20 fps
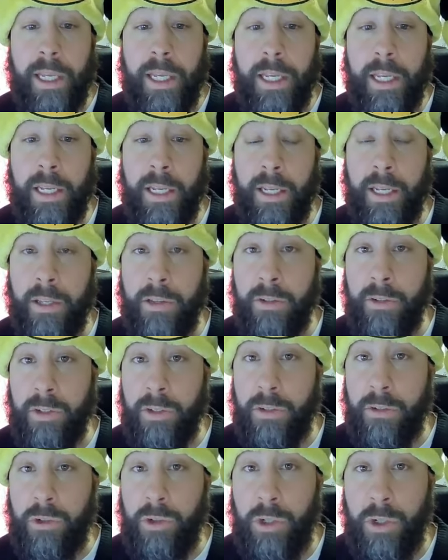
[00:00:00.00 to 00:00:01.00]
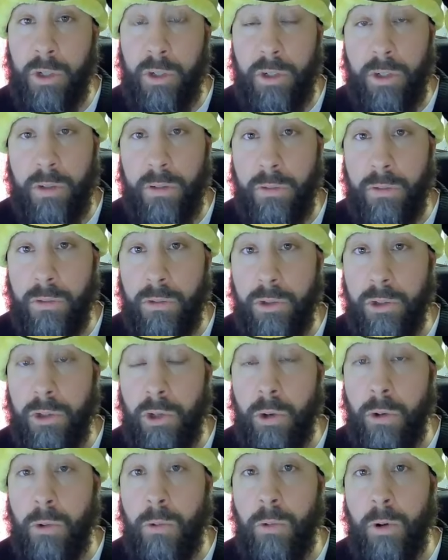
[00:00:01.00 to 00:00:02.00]
is just
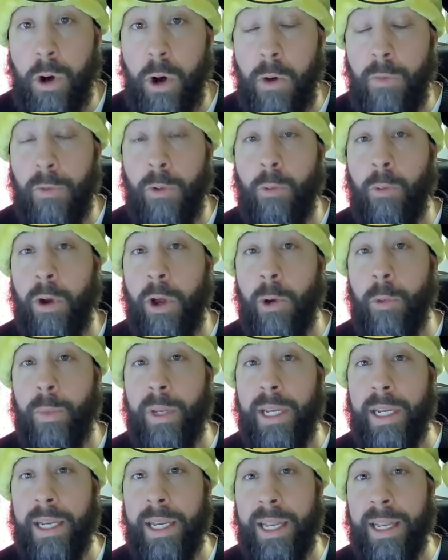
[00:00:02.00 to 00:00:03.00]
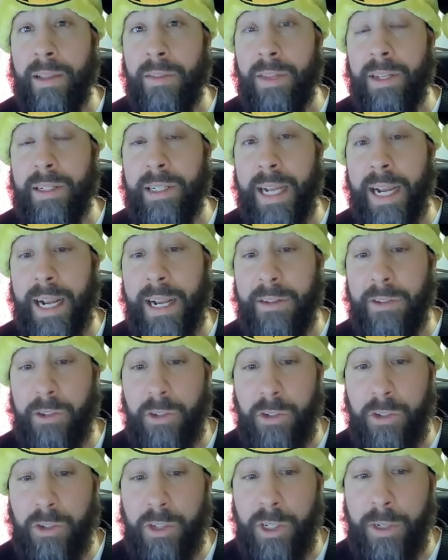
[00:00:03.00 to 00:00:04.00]
so overwhelming and the task
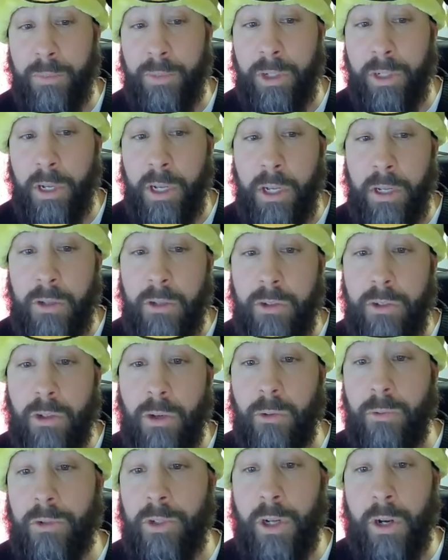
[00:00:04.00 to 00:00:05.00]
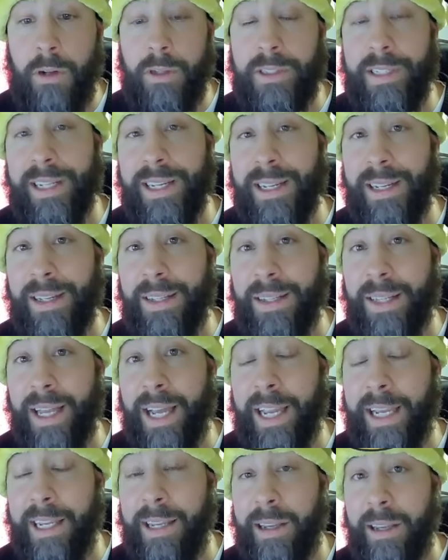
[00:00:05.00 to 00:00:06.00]
just seems so daunting
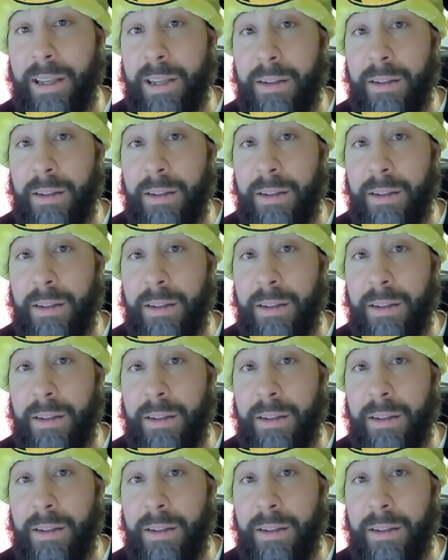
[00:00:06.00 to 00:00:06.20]
like